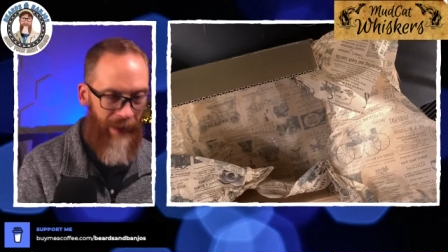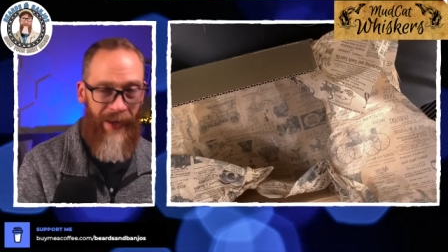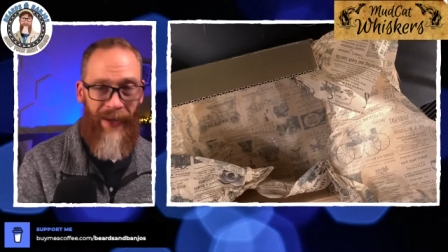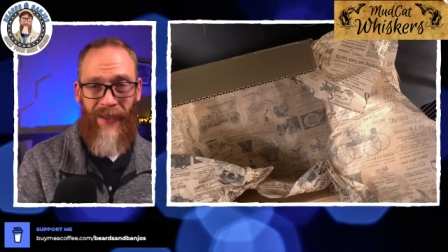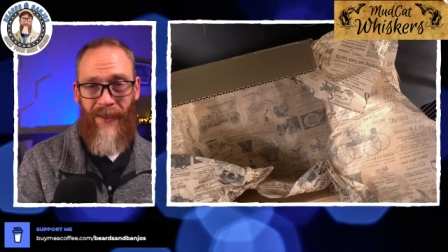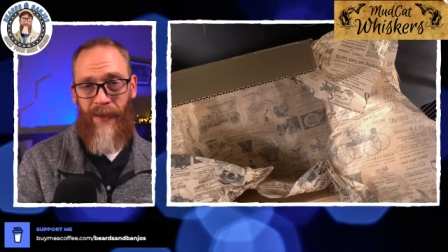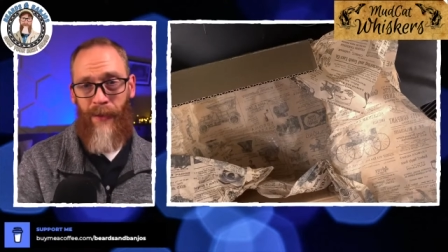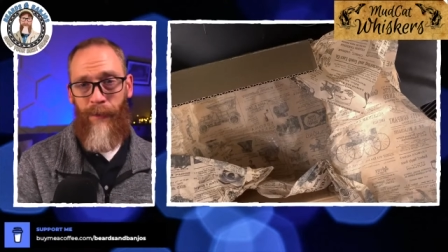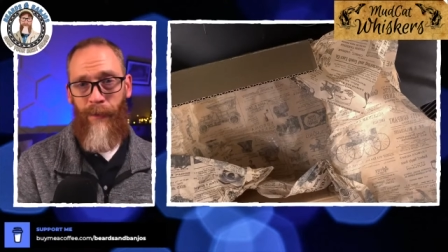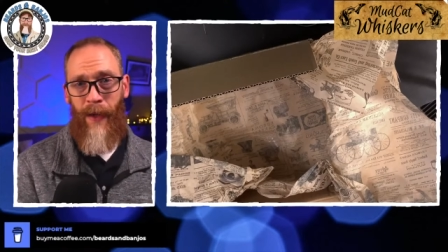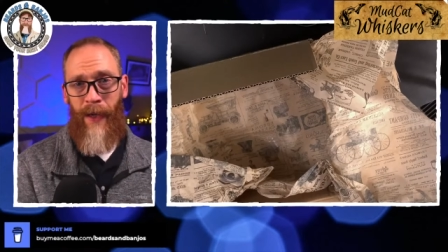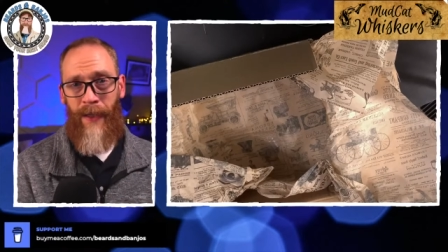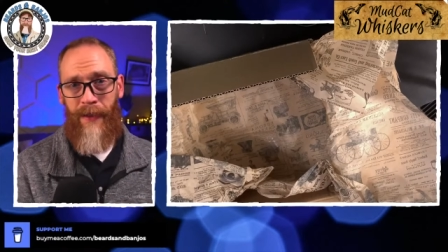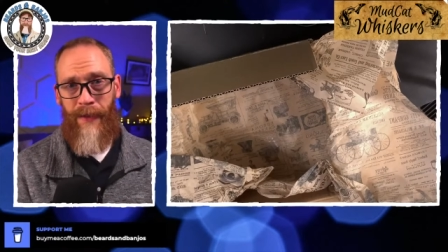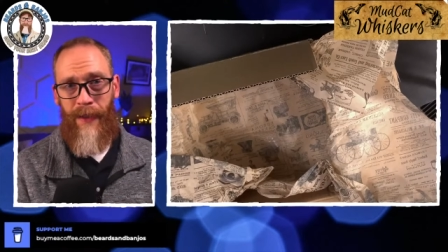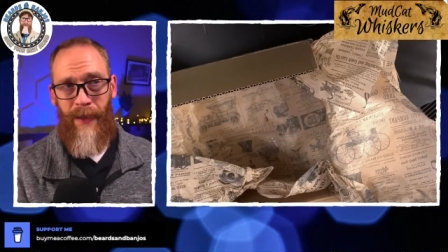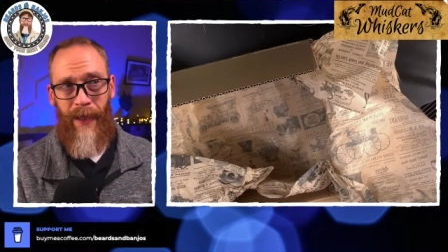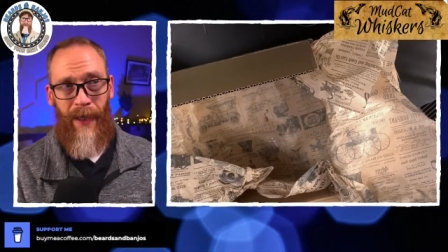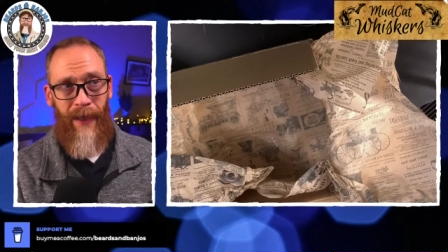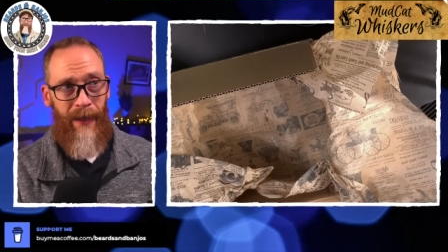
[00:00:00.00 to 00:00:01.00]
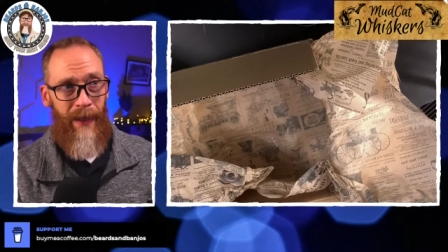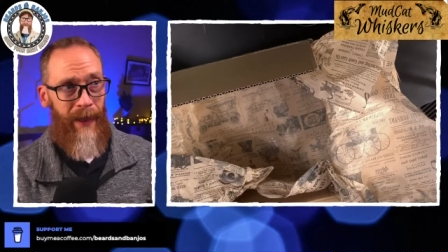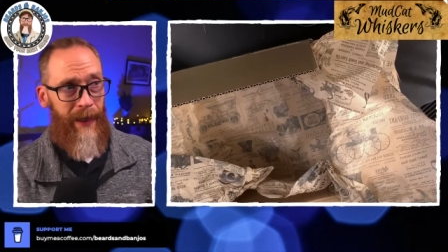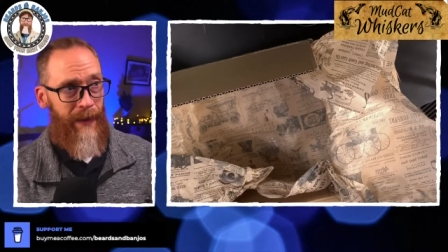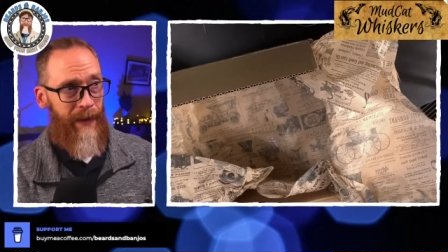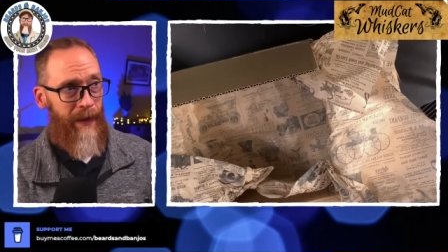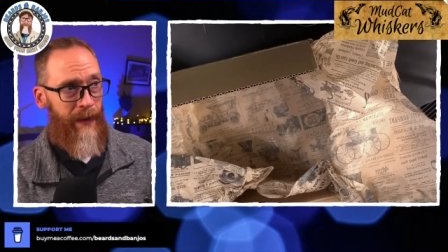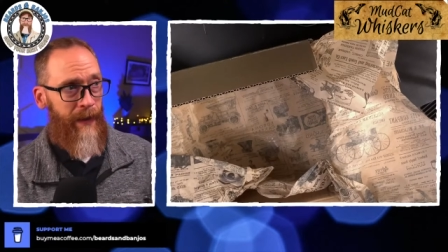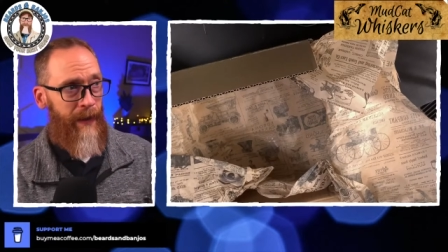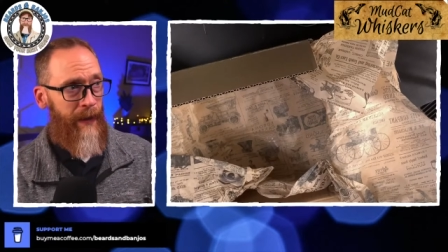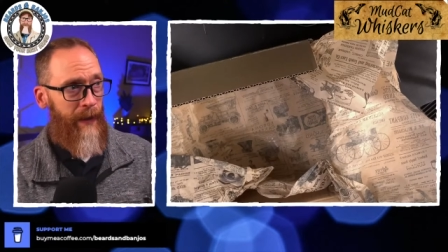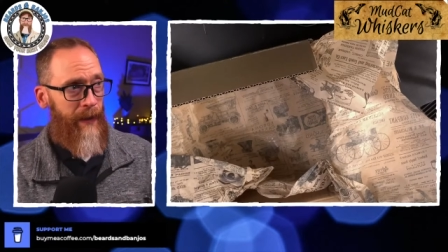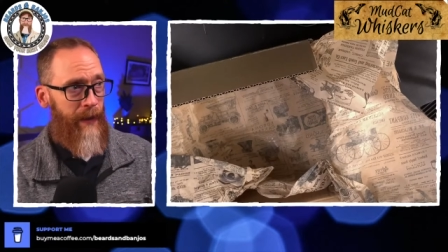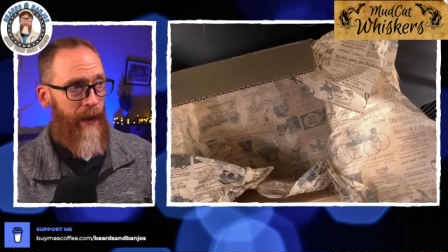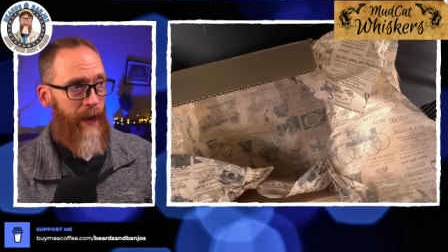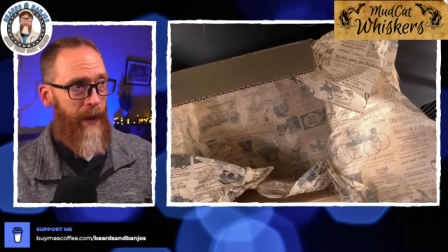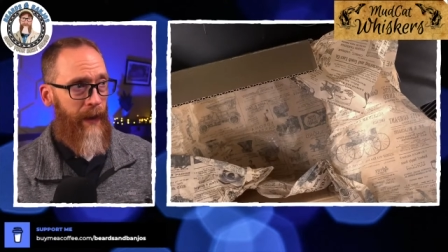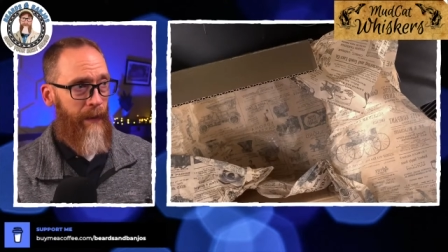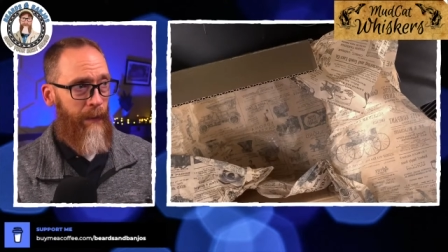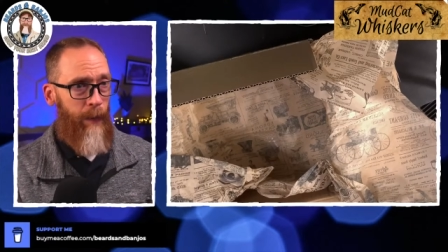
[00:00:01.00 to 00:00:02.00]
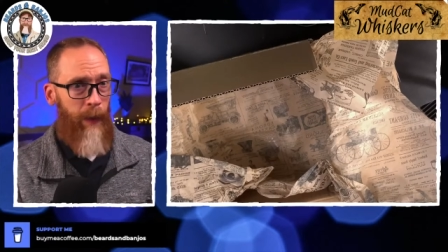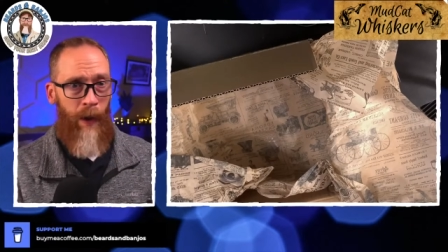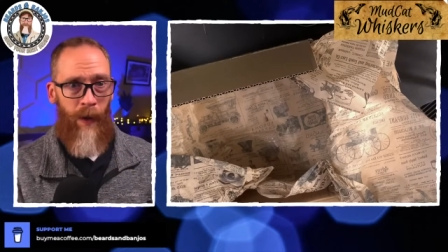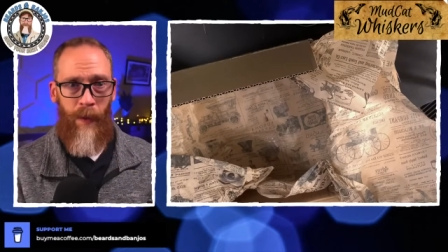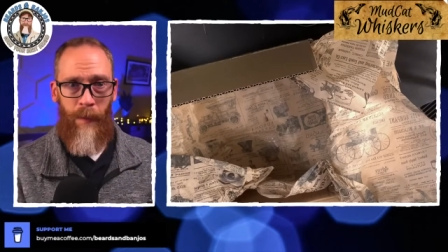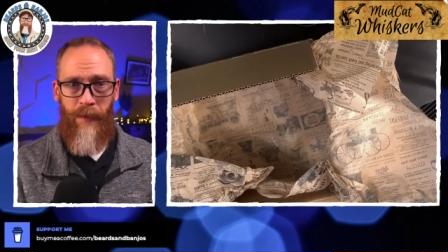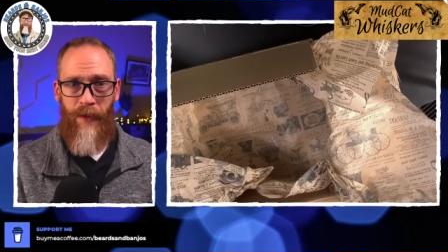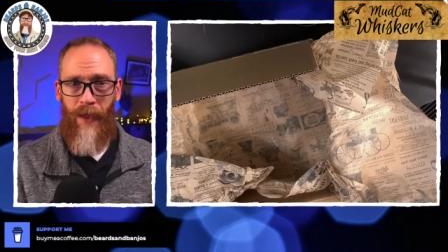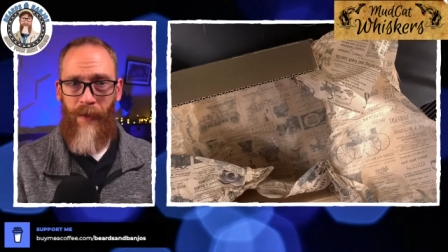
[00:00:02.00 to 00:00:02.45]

I actually find that I like balms.